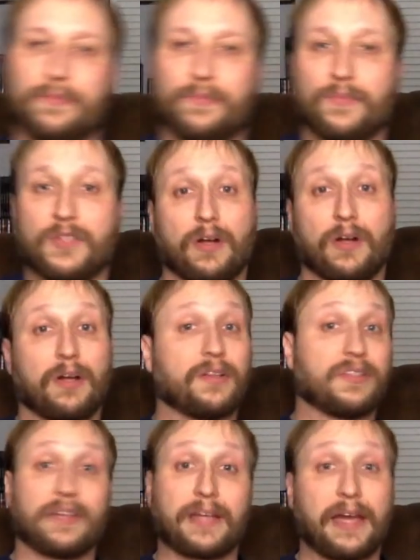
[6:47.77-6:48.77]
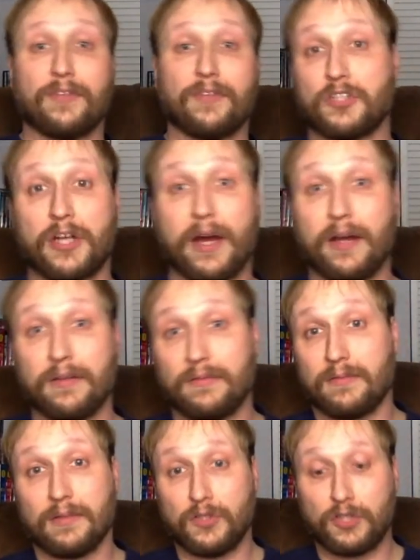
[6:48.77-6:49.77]
I'm sorry, it's like having a child.
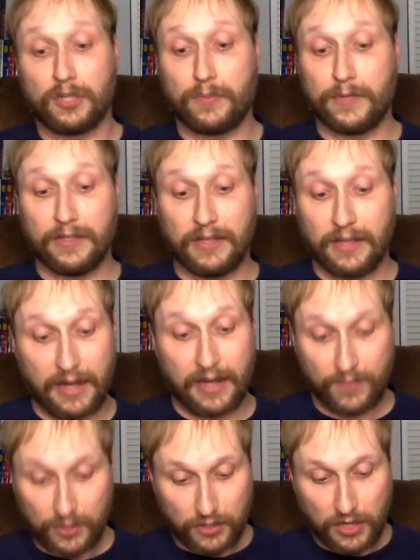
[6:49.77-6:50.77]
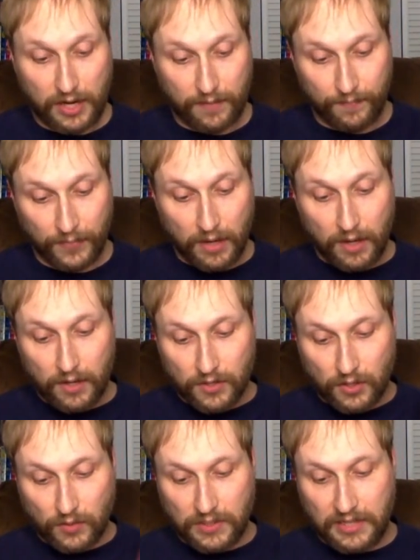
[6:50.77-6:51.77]
Legitimately like having a child. So
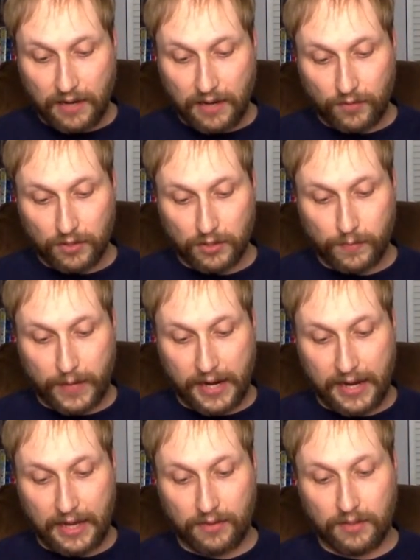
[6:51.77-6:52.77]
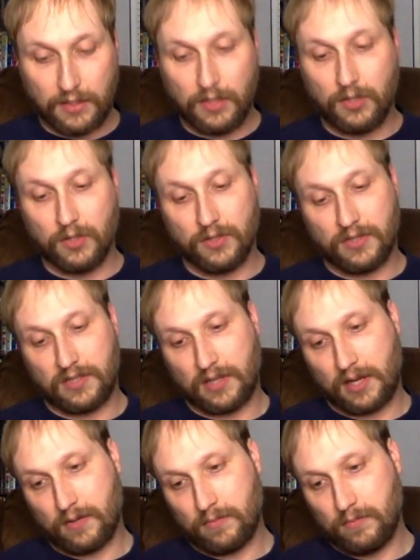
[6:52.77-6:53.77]
it's Danvers by Anthony
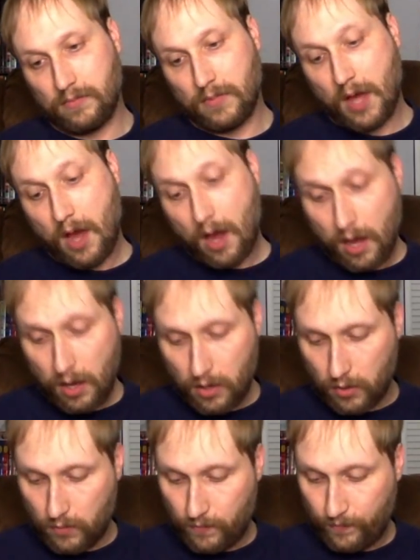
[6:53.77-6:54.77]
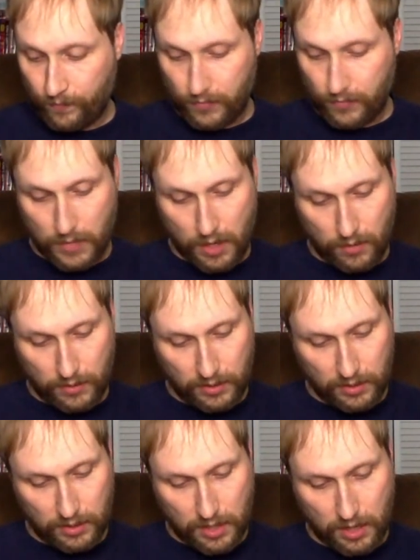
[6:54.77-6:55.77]
Goodsell. Oh, oh, this
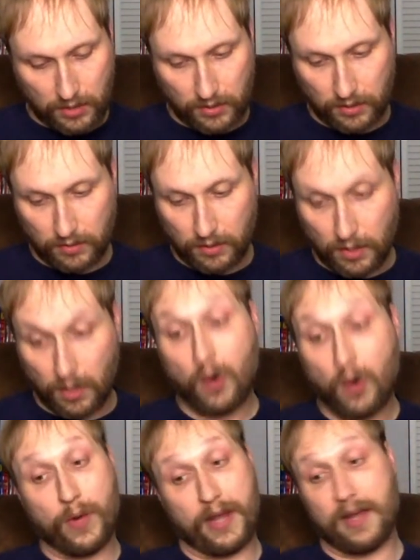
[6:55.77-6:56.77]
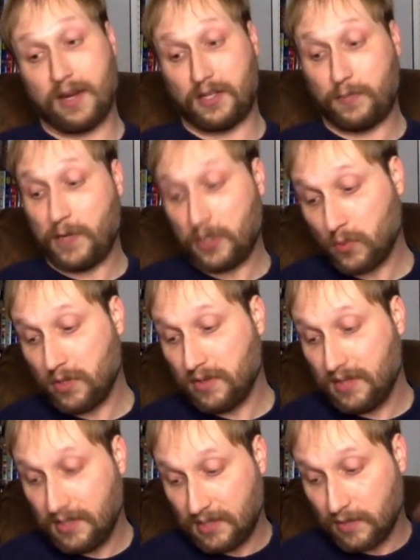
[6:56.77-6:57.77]
is nice. Oh, and I got a special one.
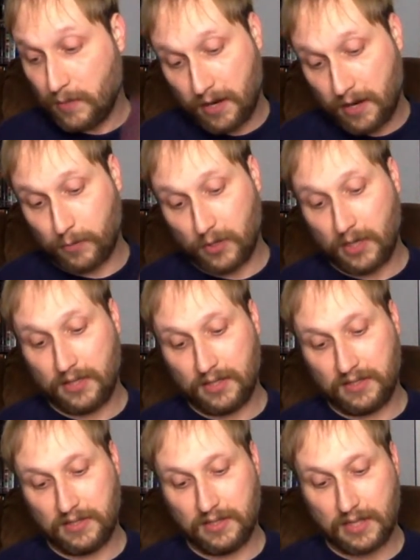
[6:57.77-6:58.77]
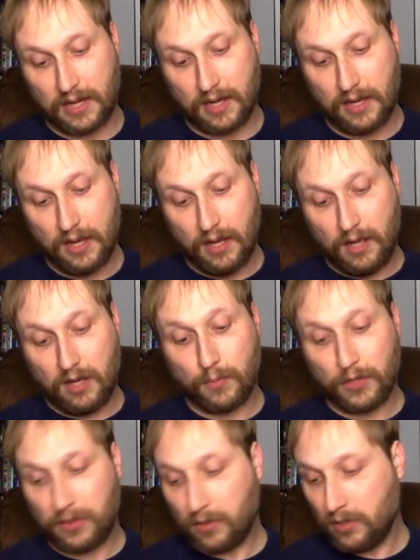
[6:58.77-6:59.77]
This is my upgrade. This is uh, Number
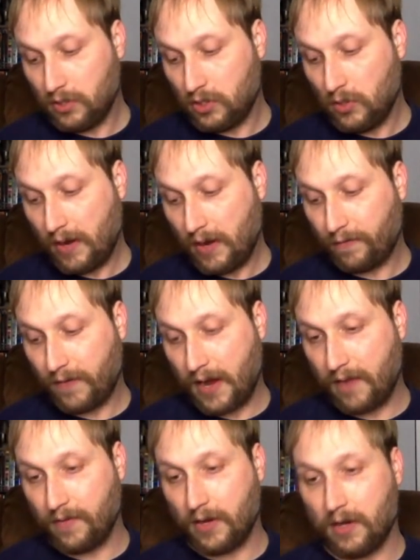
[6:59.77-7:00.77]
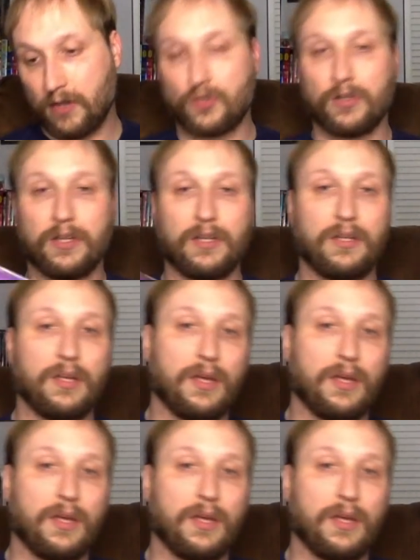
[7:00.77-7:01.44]
32 out of 500.